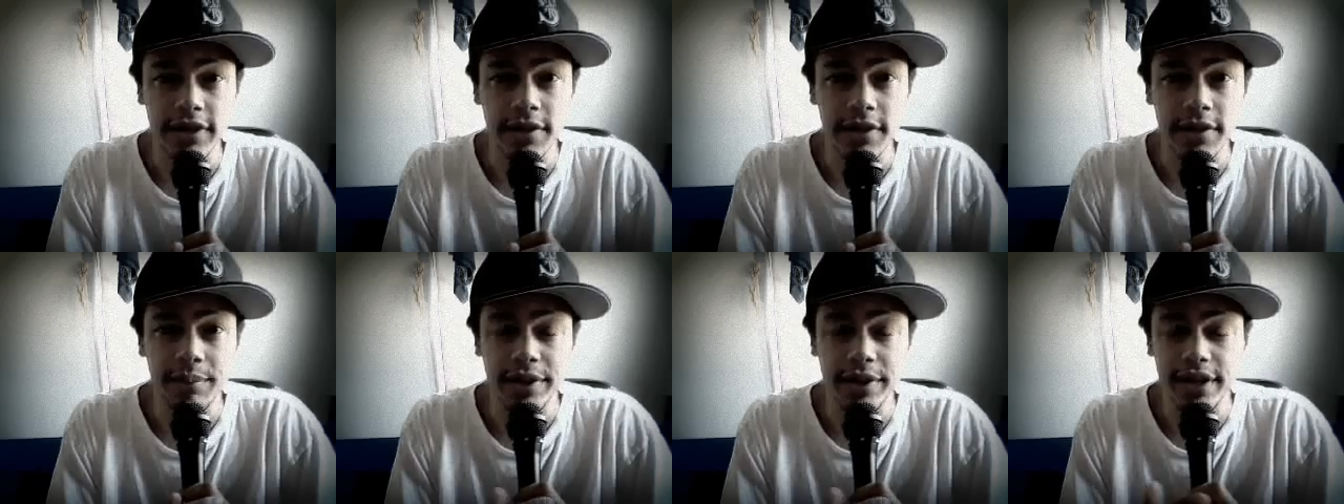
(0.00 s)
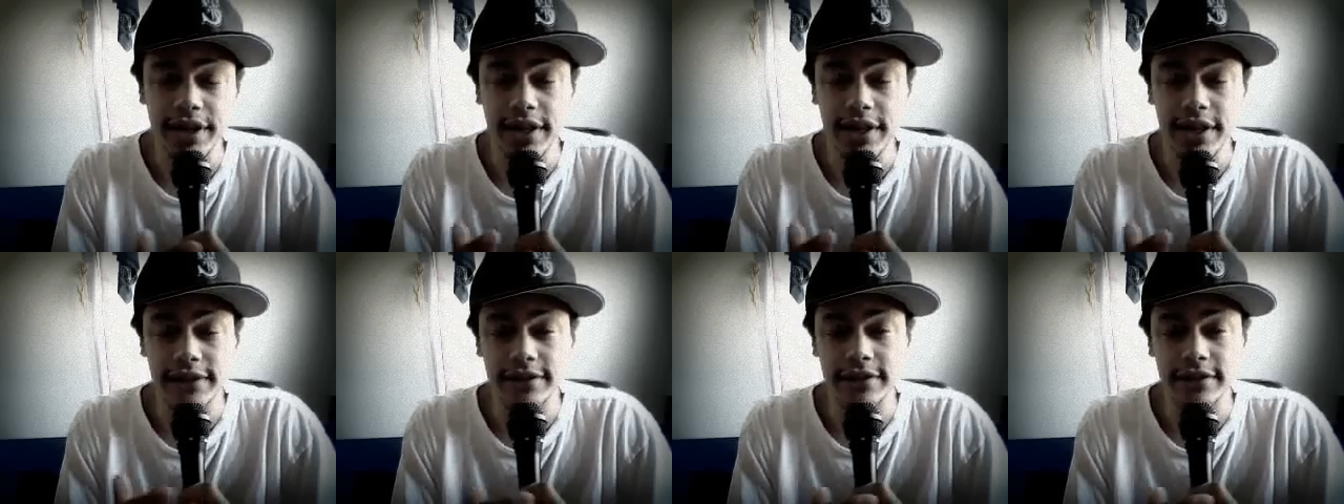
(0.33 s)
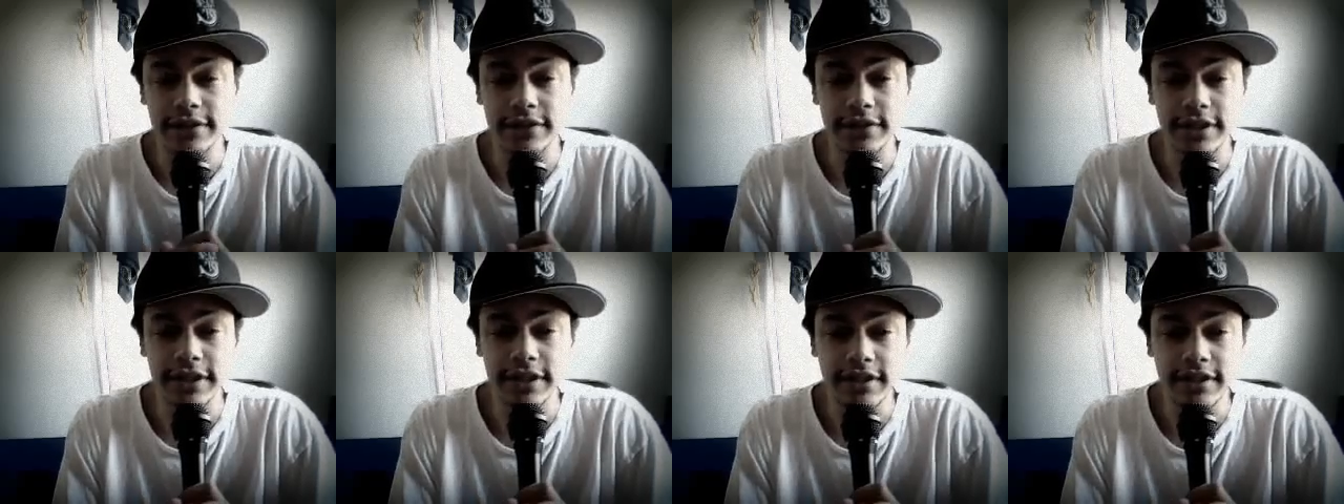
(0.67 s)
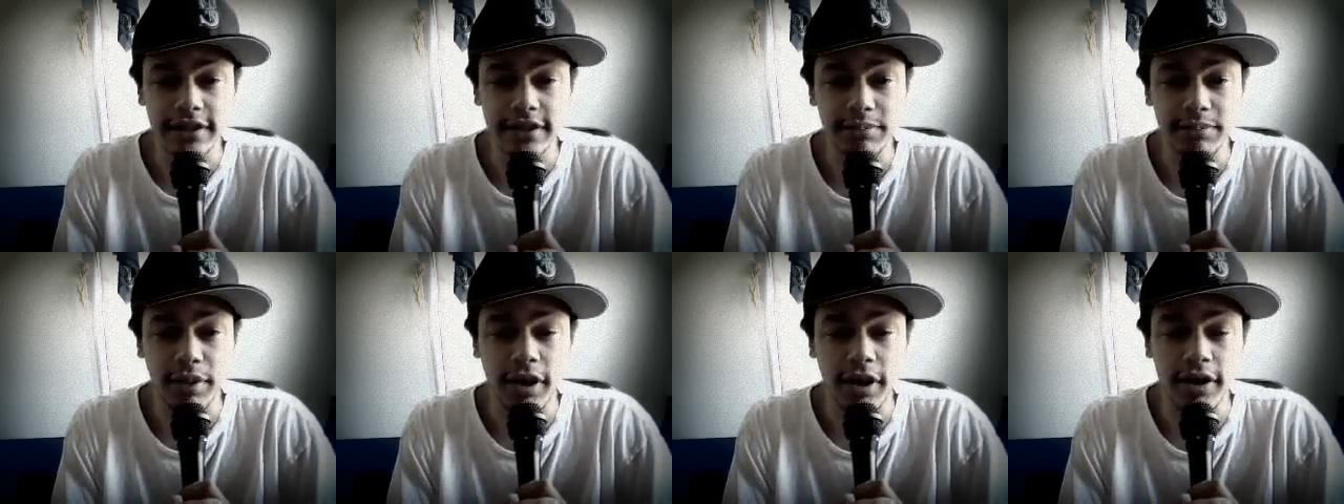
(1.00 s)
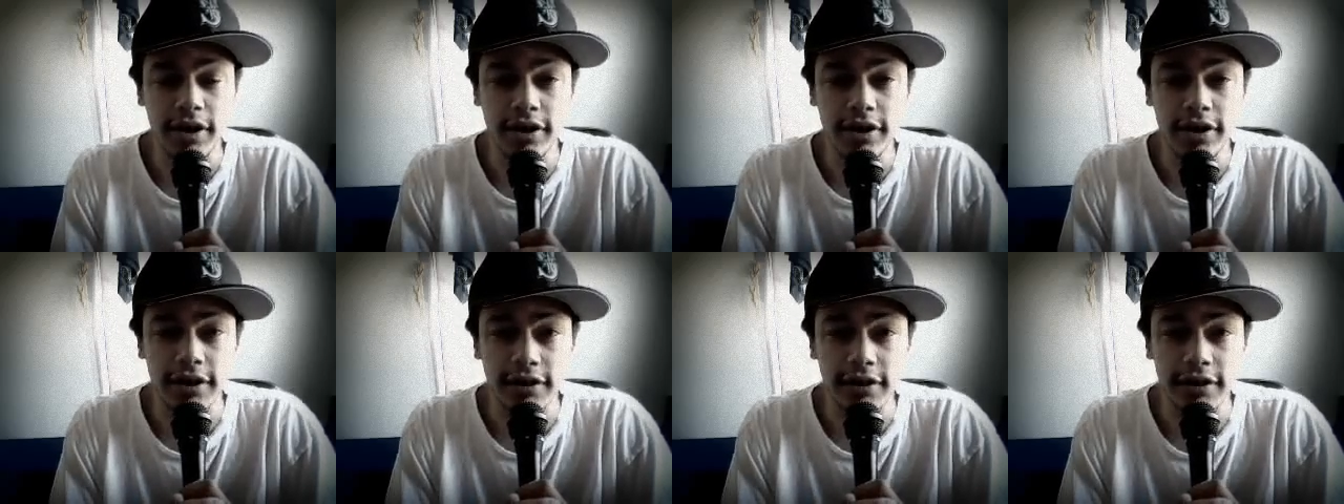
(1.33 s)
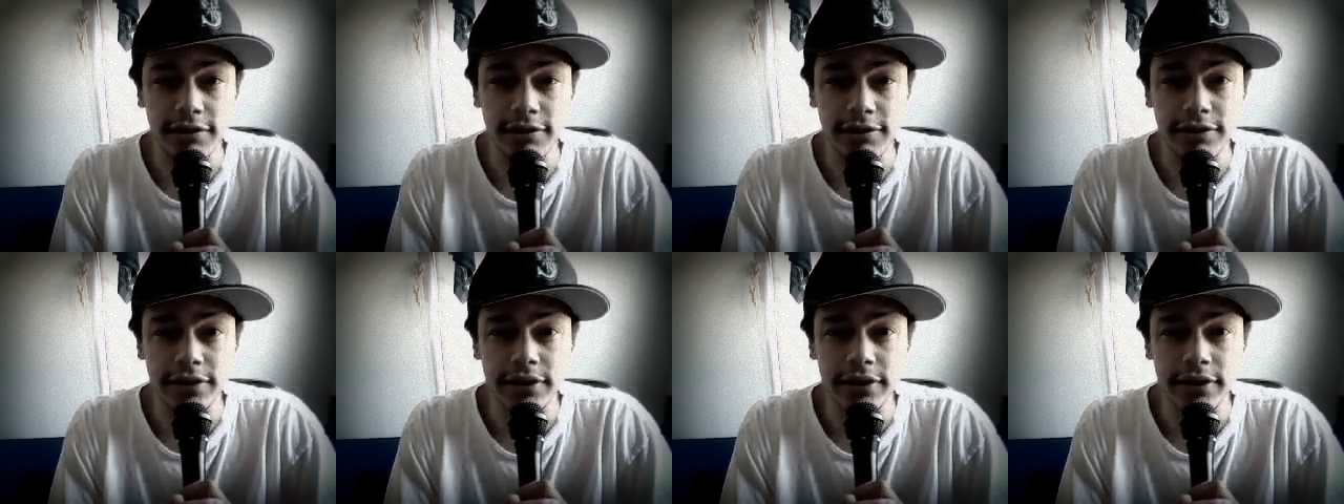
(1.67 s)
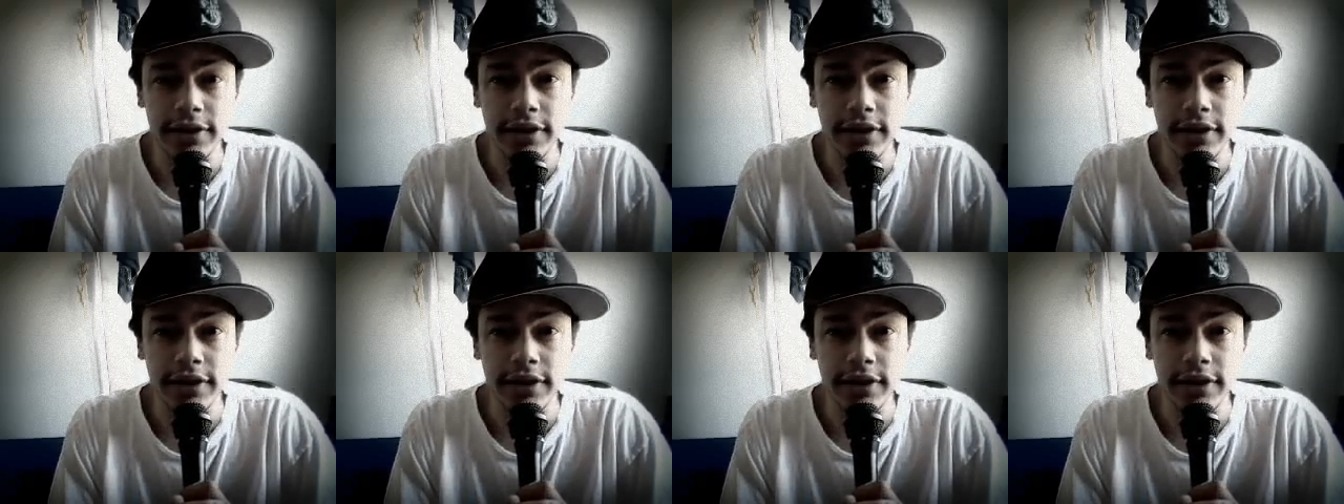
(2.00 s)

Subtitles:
because this is part of